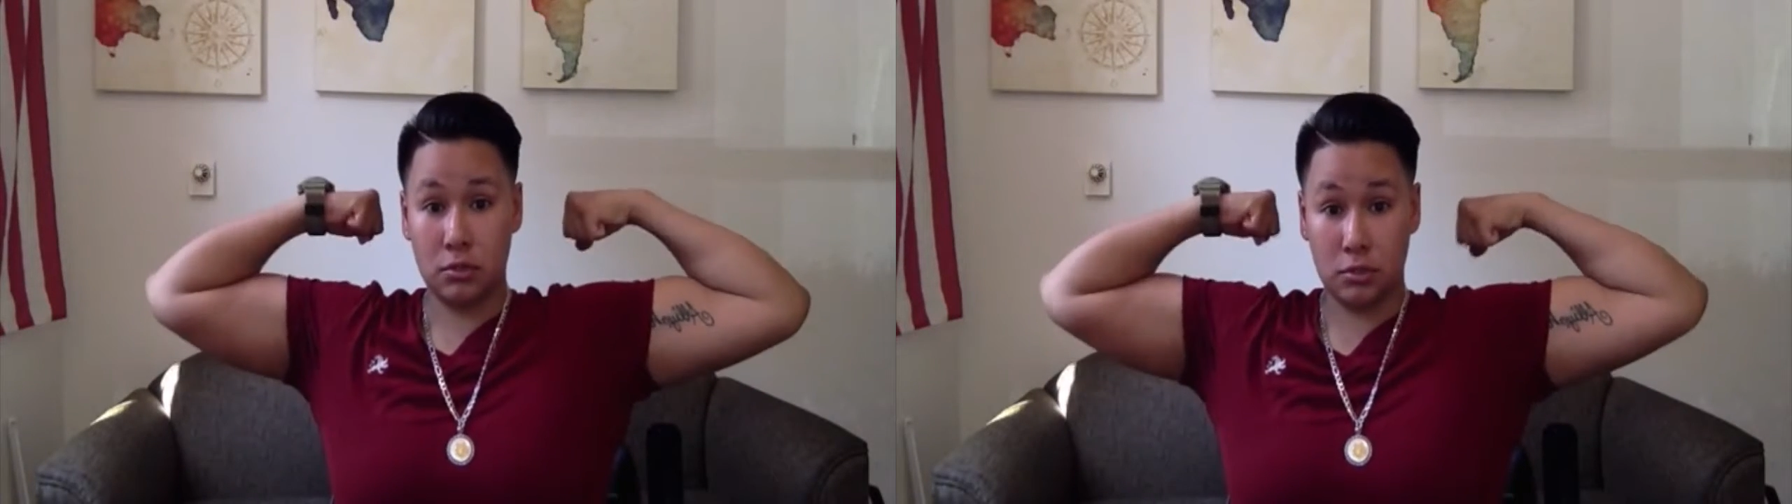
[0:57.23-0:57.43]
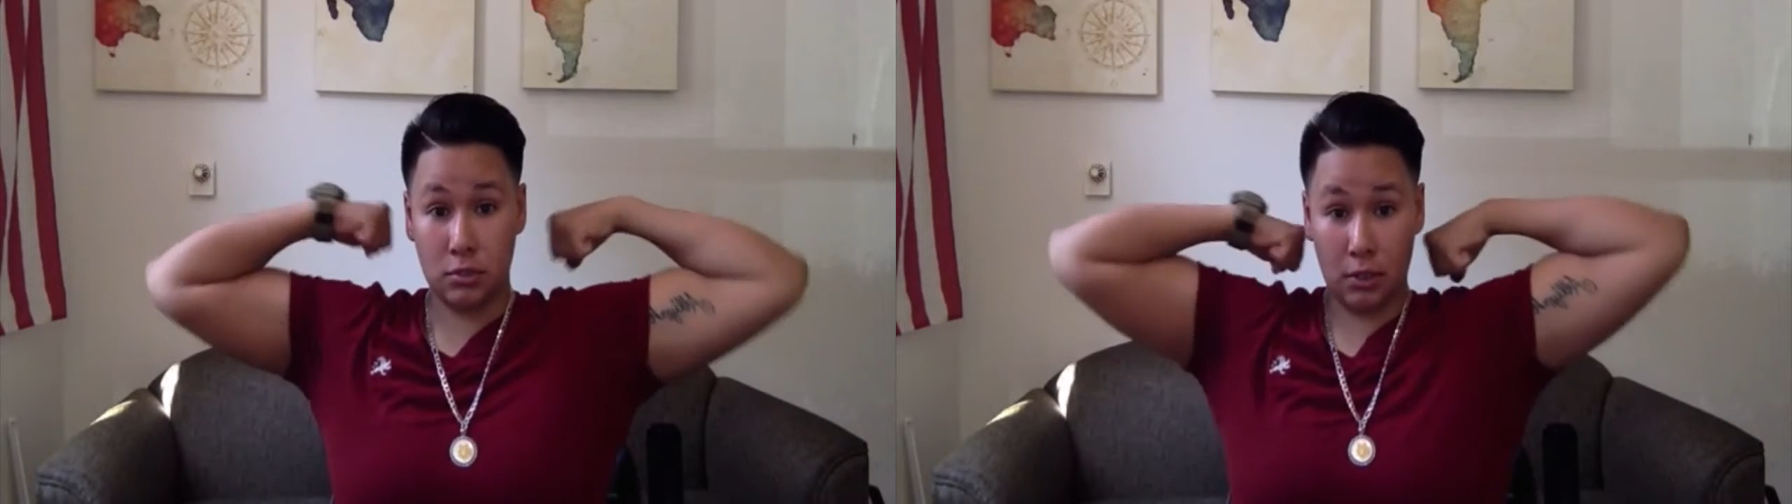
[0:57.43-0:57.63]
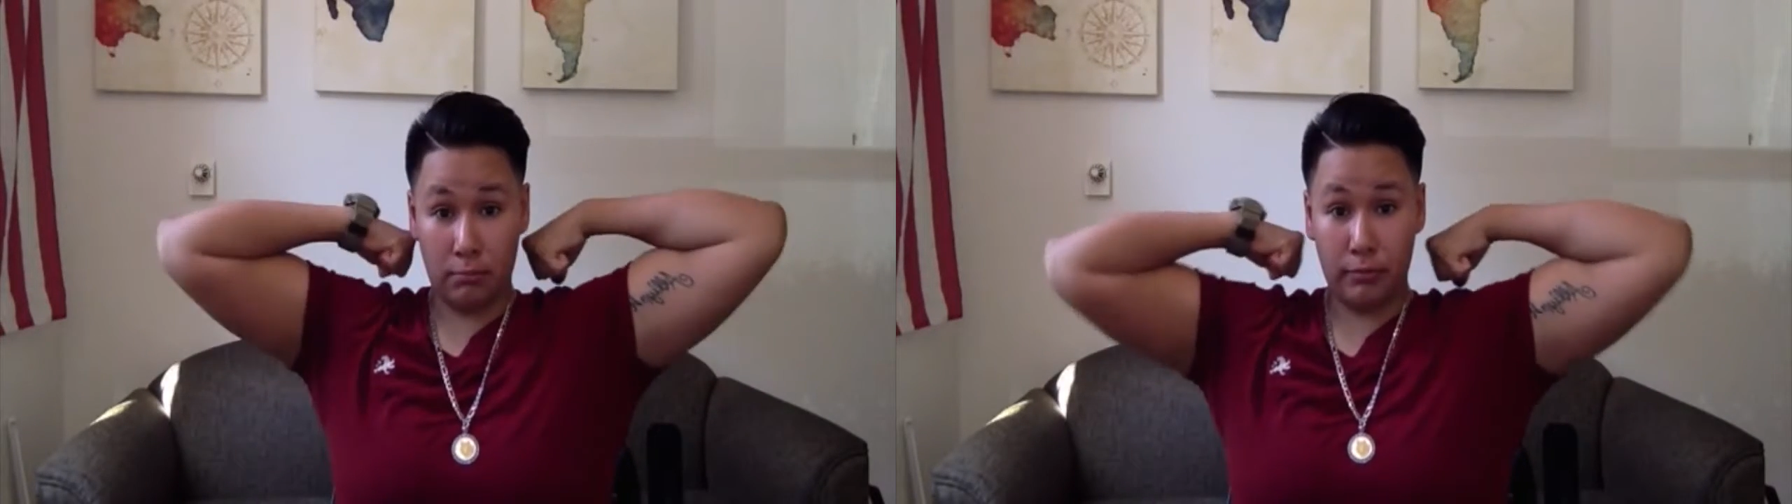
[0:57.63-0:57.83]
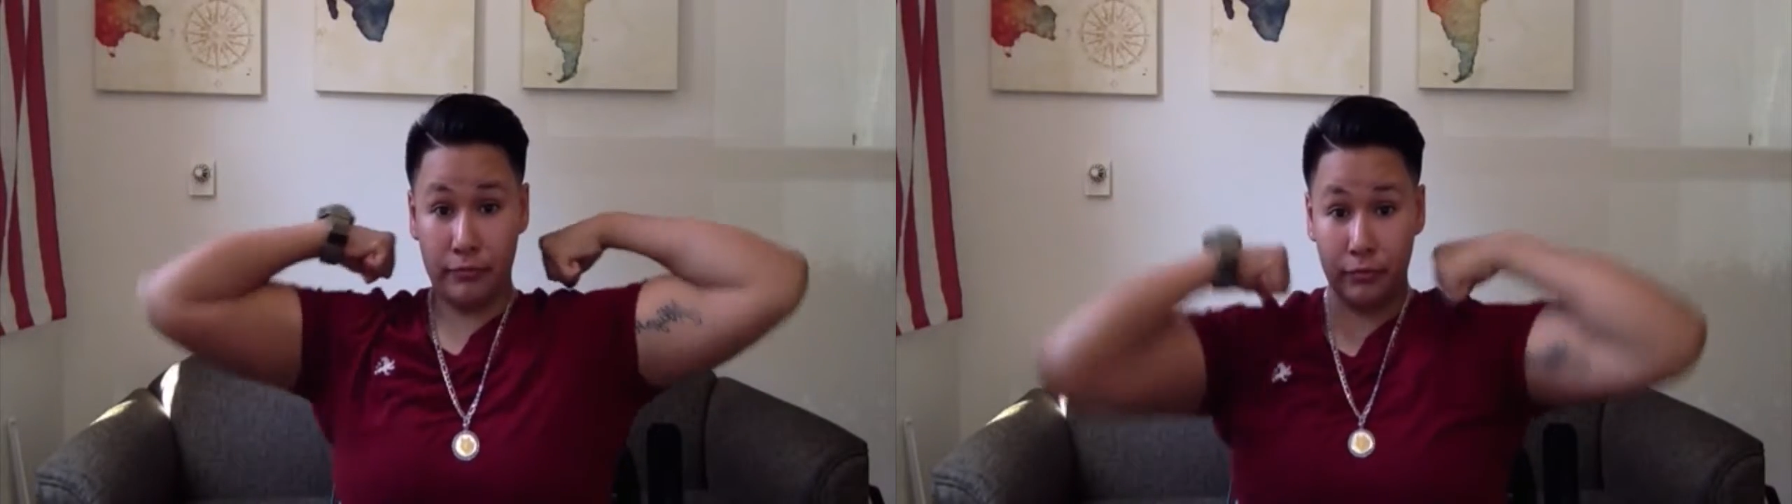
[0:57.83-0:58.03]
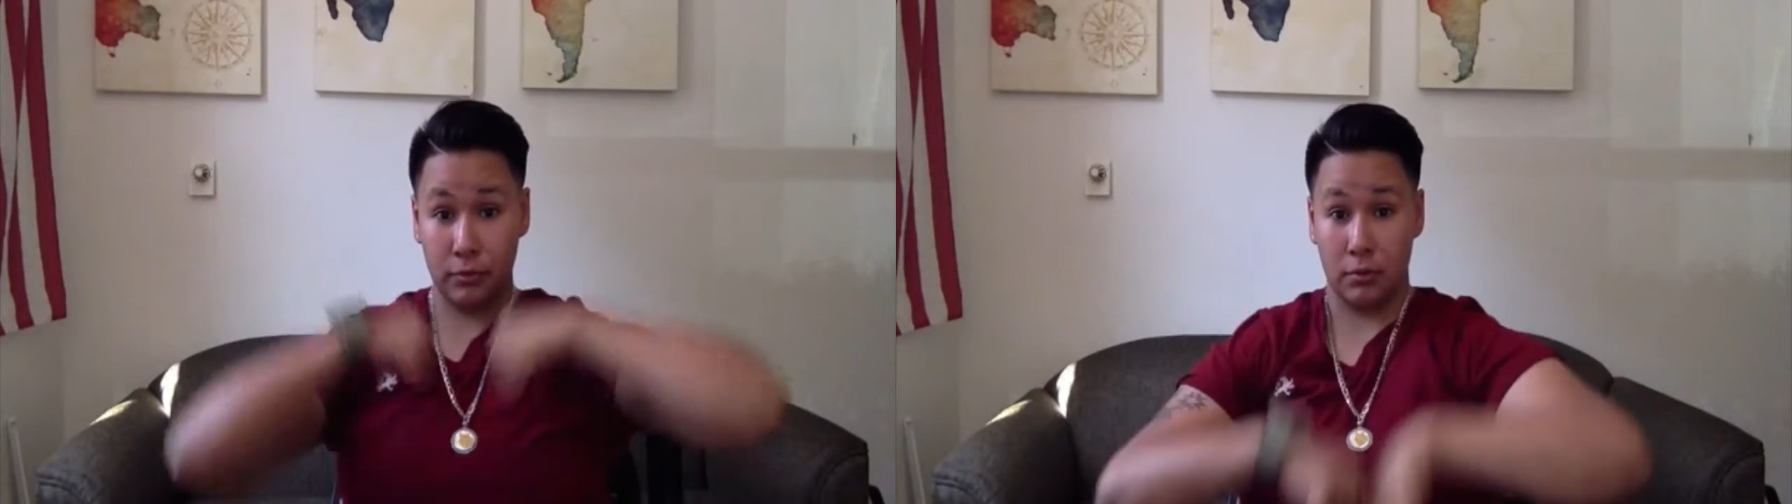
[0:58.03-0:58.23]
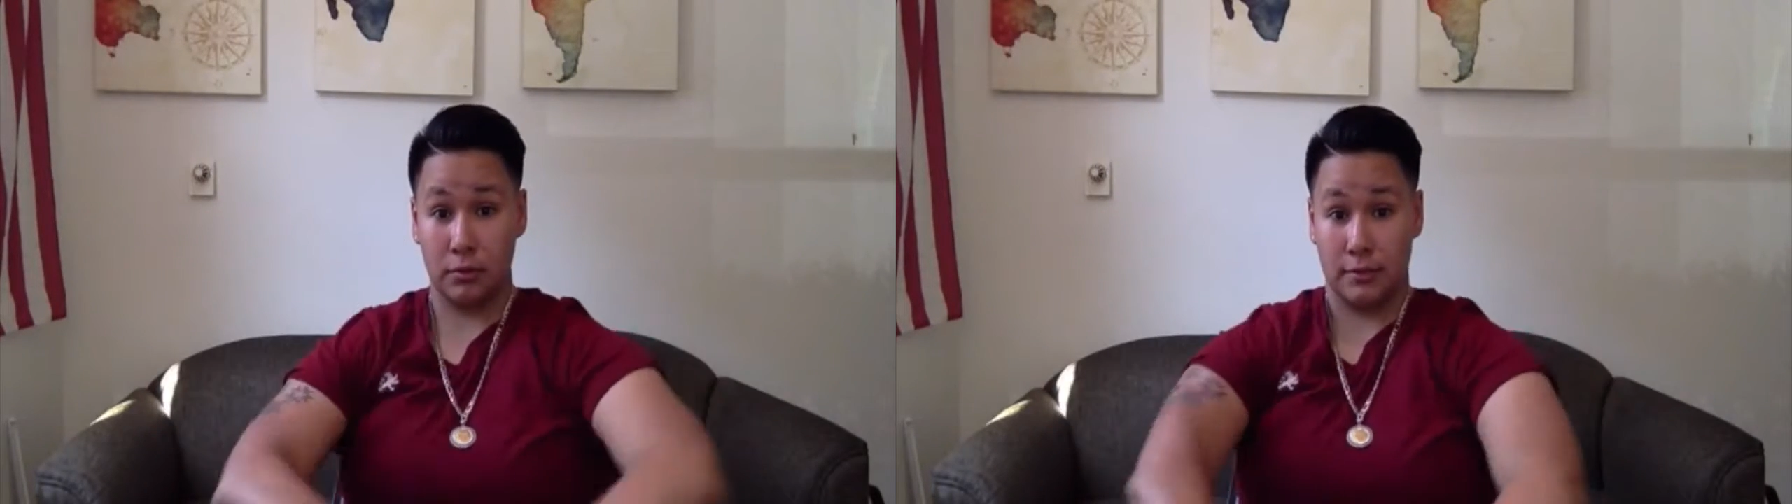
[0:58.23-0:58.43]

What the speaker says: just like before